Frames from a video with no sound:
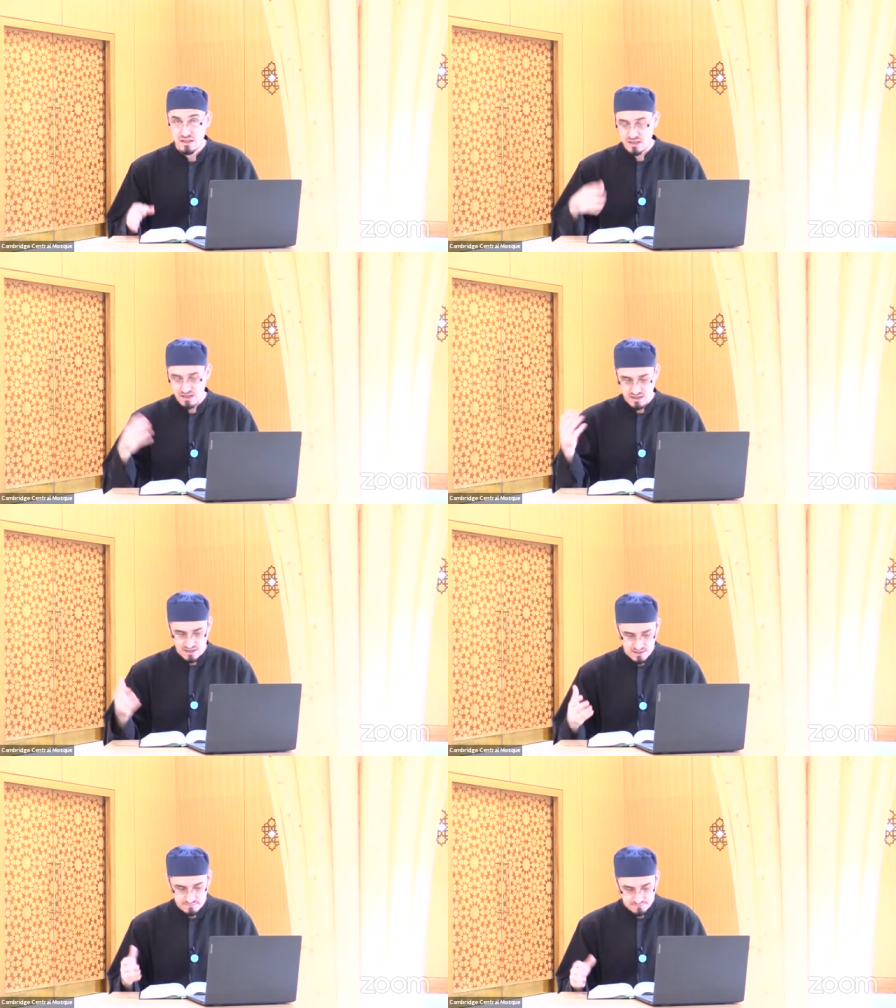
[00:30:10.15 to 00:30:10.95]

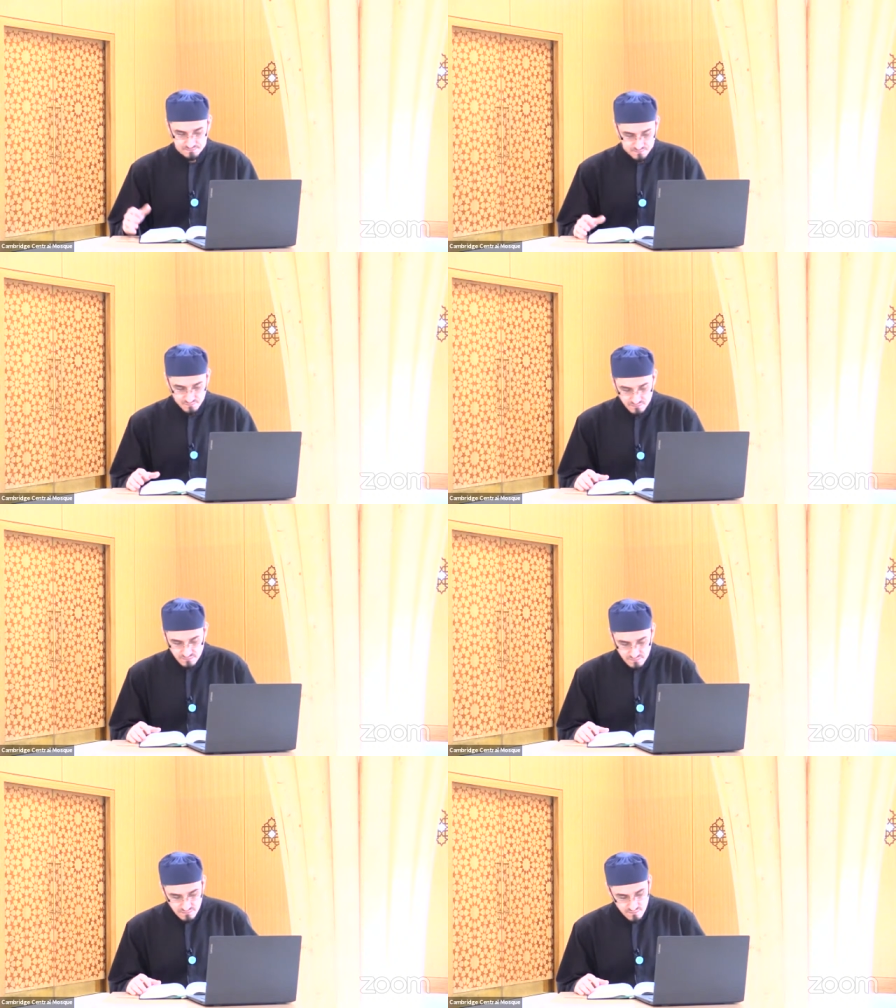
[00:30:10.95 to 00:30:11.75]
Uh,
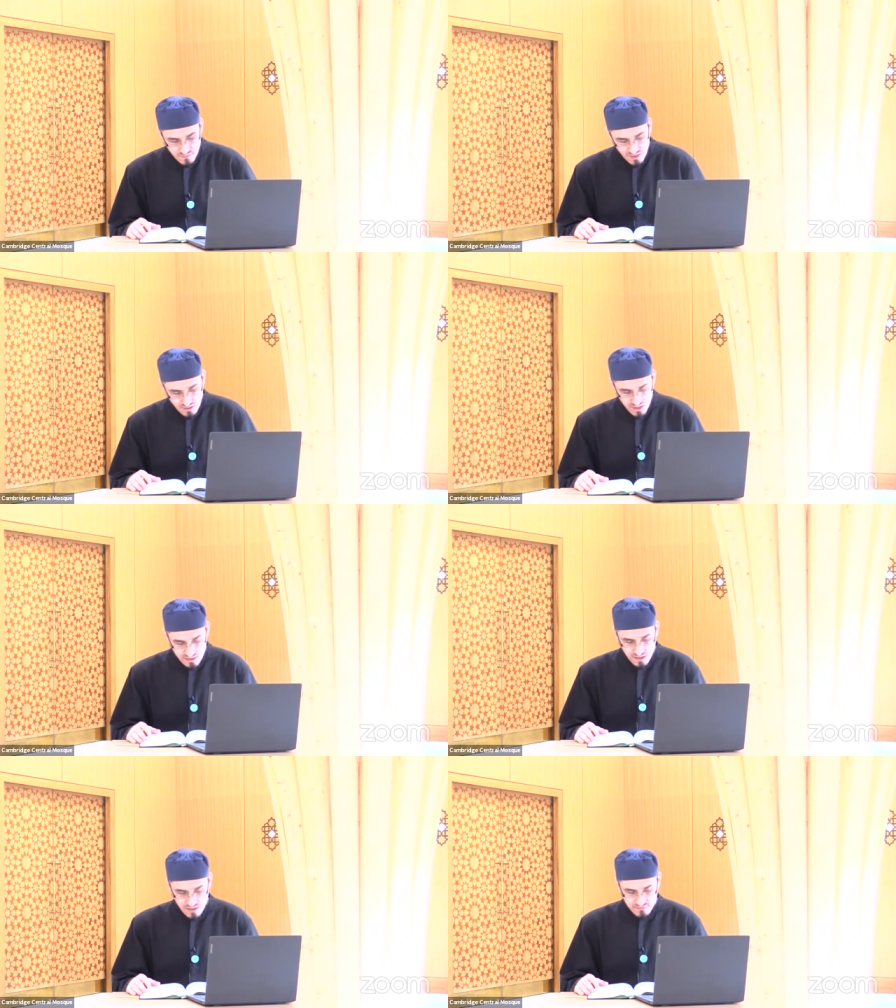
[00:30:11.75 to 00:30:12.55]

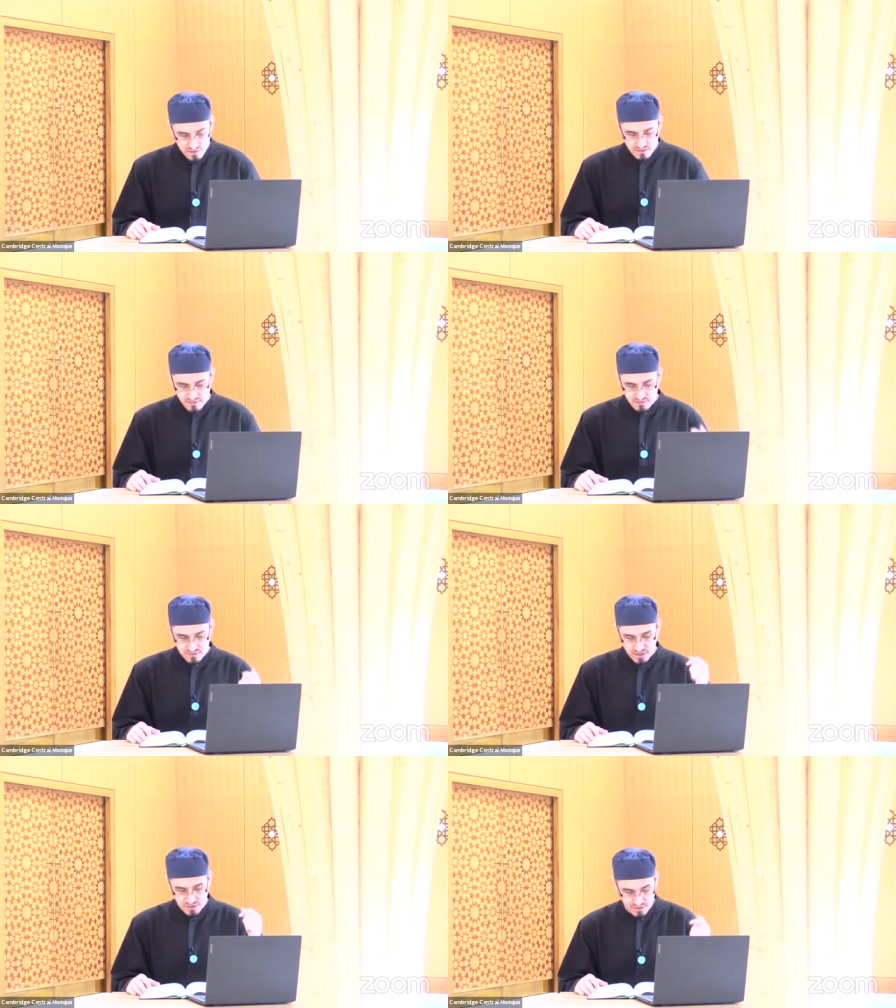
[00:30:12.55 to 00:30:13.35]
like after the
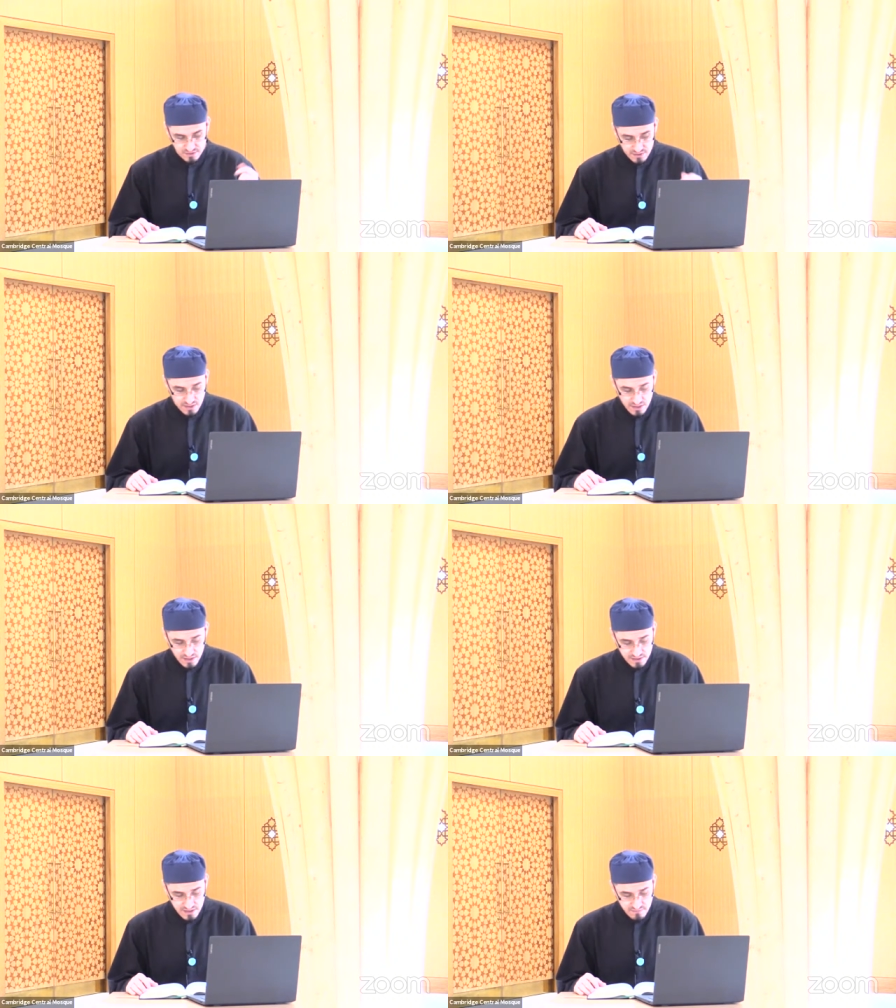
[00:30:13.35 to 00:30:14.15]
resurrection
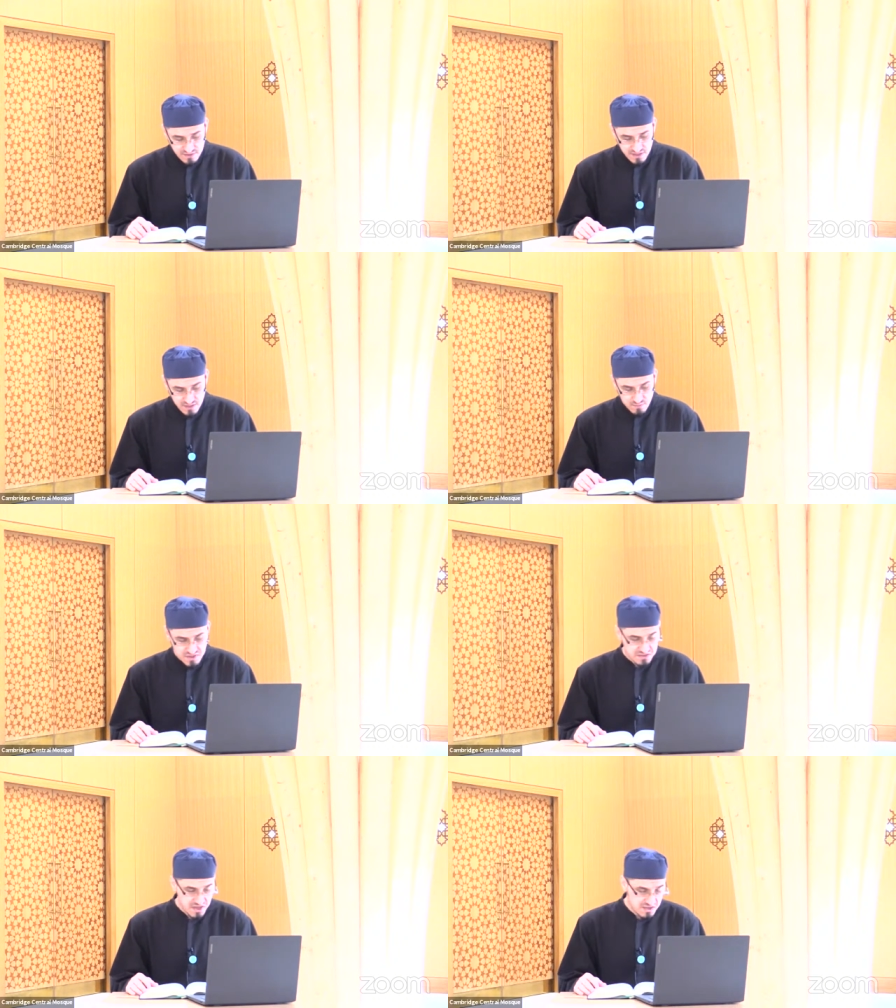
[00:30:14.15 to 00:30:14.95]
and they will say,
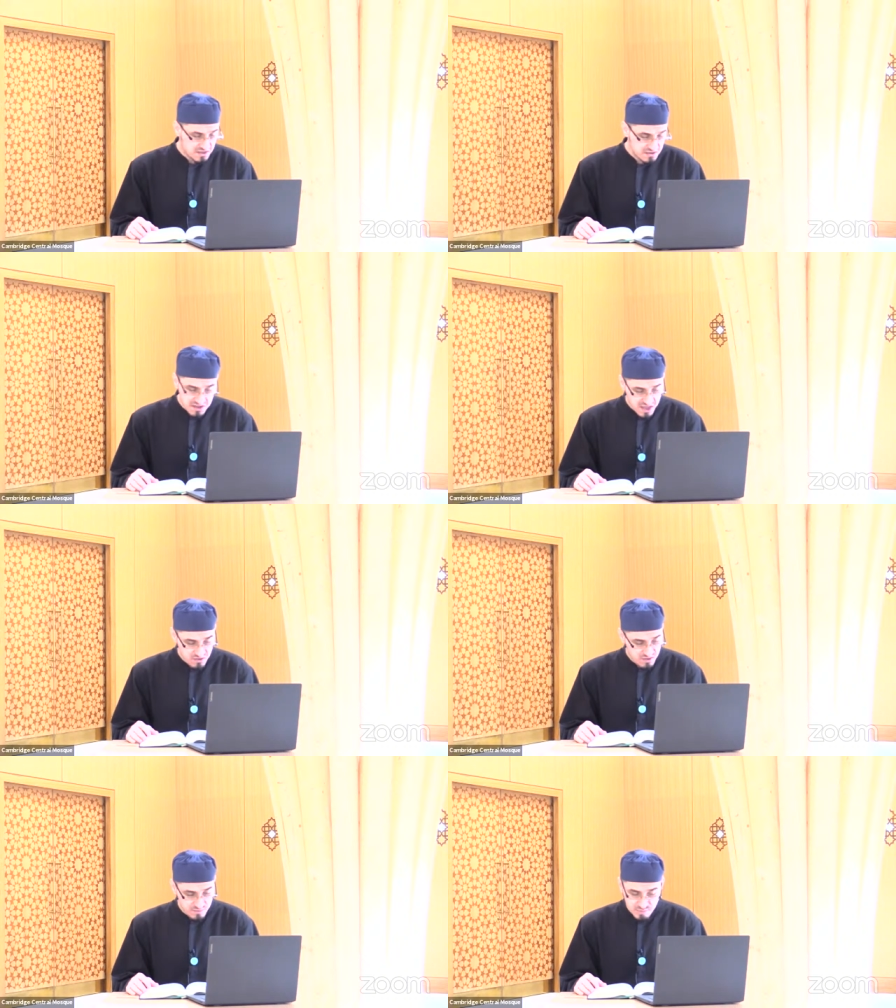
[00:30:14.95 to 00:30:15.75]
We stayed a
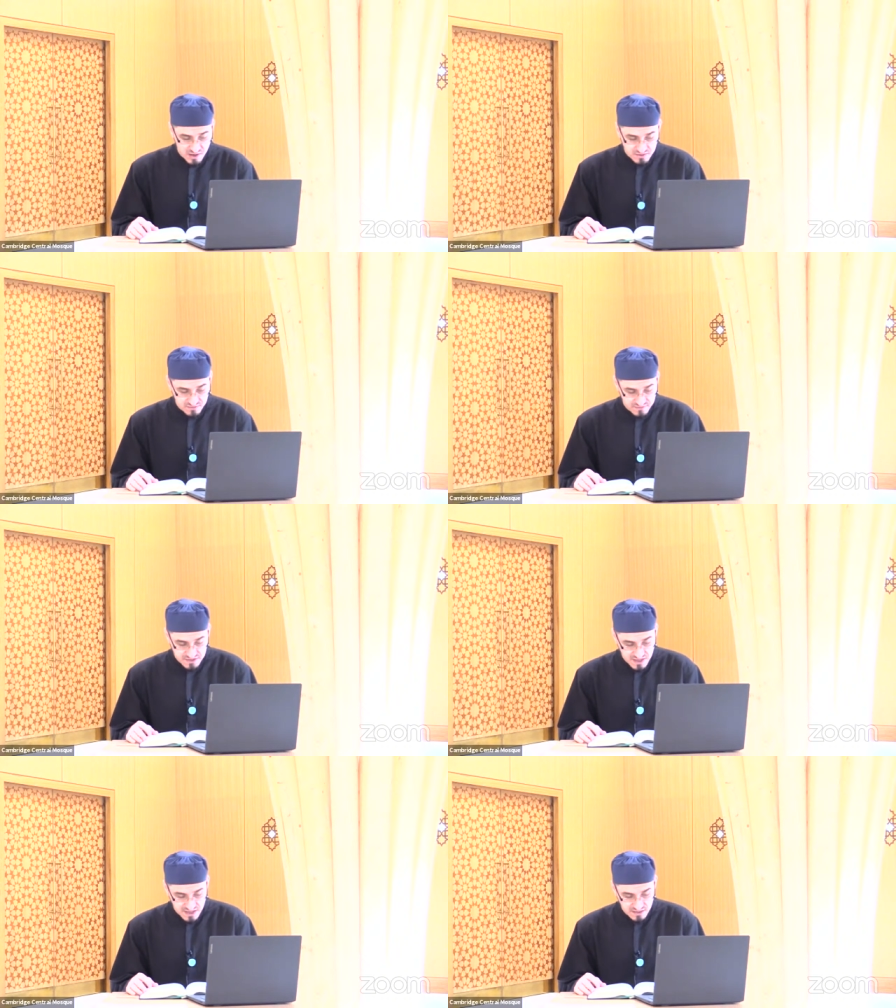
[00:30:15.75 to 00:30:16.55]
day or a part of
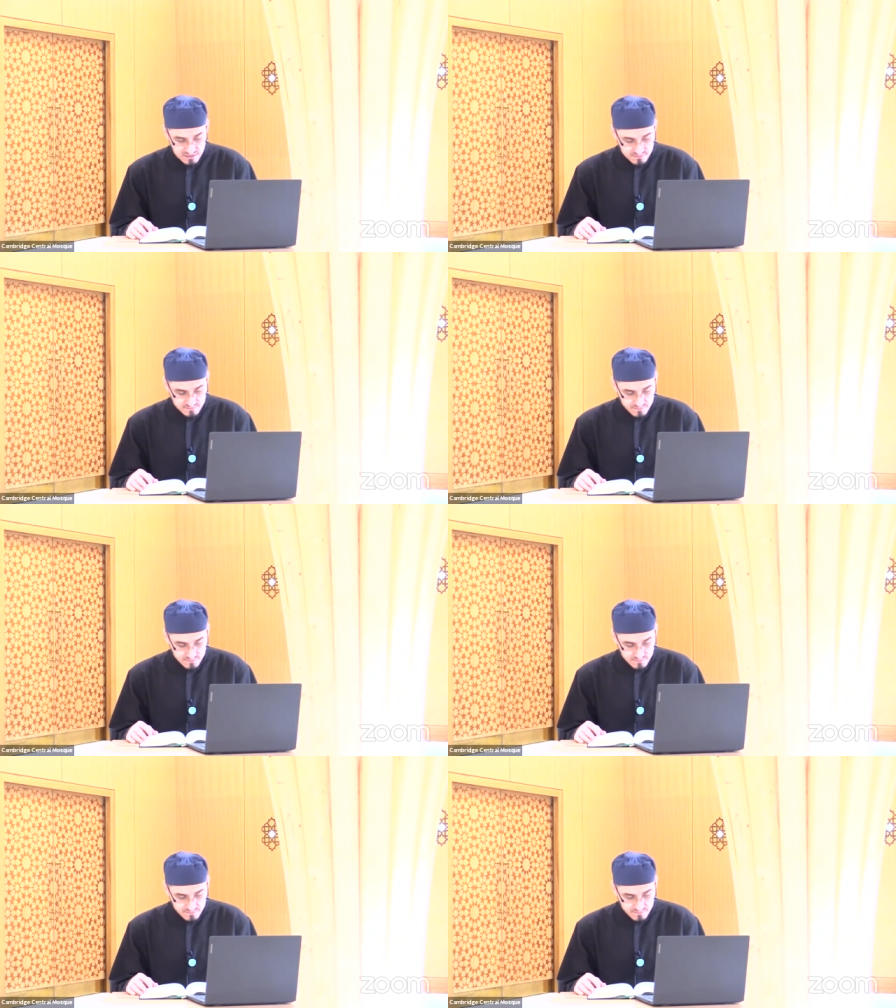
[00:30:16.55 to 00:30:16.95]
a day.